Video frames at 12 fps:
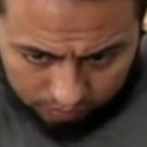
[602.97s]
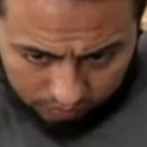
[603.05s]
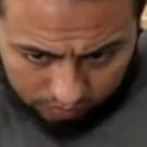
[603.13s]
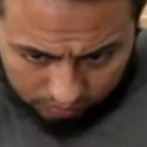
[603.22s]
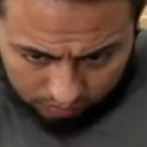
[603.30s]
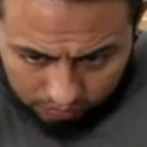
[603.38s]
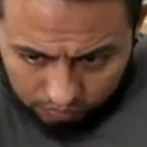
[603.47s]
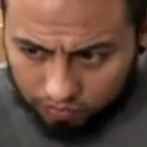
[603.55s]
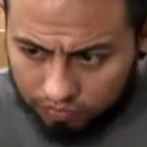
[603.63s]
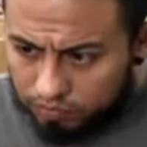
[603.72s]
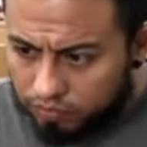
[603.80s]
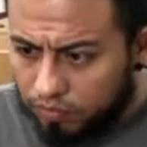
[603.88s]

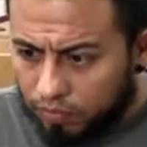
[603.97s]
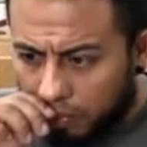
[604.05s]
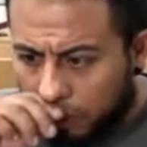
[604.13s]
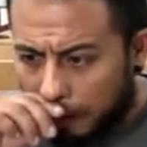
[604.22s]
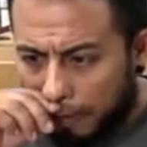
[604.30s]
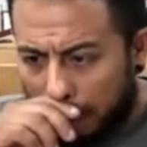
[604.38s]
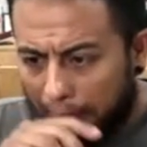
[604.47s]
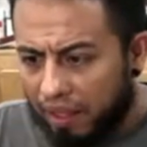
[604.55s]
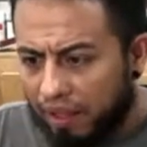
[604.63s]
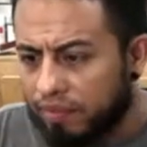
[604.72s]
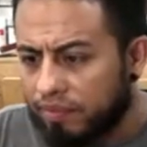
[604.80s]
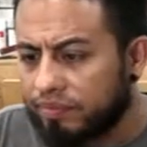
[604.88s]

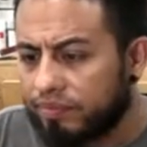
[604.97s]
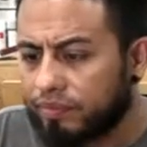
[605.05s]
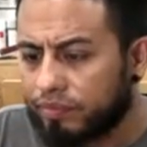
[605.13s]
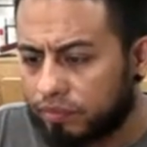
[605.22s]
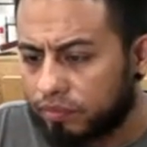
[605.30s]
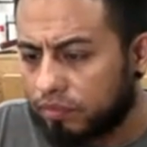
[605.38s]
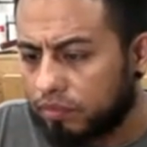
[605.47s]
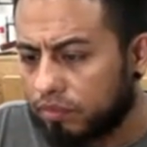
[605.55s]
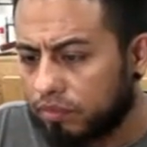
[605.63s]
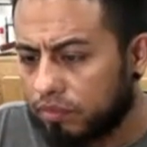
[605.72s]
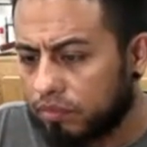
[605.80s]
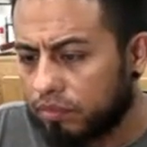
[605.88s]

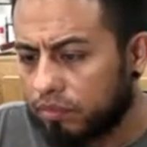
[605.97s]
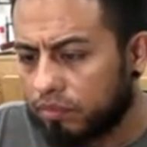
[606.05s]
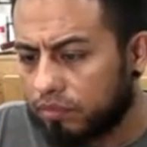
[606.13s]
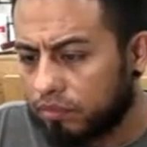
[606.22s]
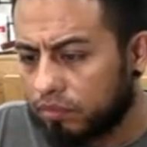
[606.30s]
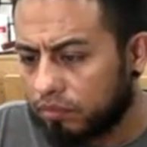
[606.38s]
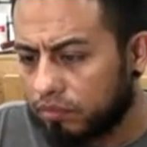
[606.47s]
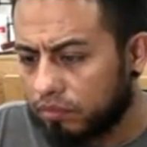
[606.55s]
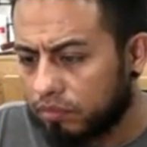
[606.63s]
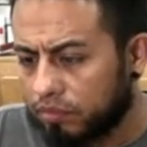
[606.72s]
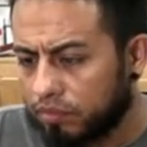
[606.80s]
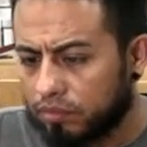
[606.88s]

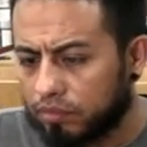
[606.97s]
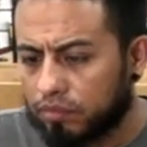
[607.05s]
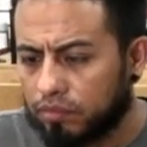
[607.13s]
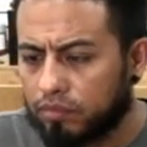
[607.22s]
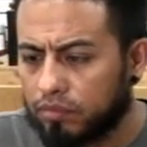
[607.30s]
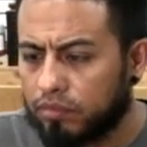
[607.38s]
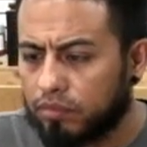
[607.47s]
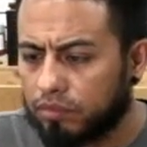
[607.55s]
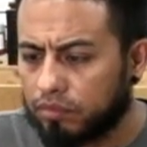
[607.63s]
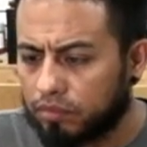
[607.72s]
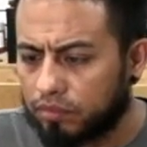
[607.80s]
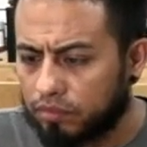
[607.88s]

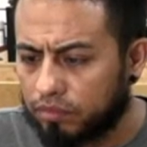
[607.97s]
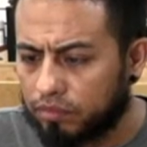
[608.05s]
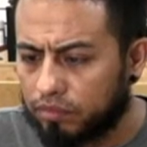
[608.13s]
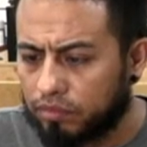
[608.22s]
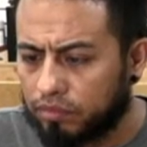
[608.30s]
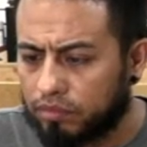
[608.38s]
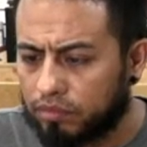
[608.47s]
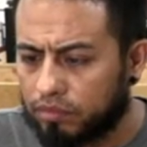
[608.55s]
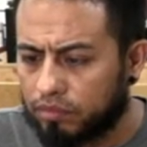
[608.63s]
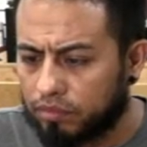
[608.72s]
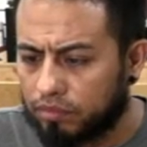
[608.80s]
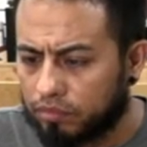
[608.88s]

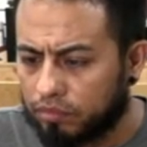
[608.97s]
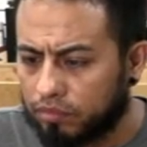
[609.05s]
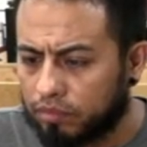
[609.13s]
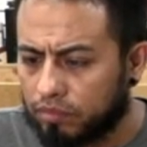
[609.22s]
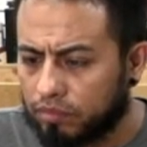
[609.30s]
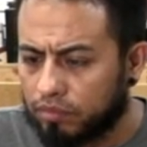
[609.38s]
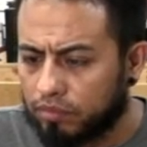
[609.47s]
[no speech]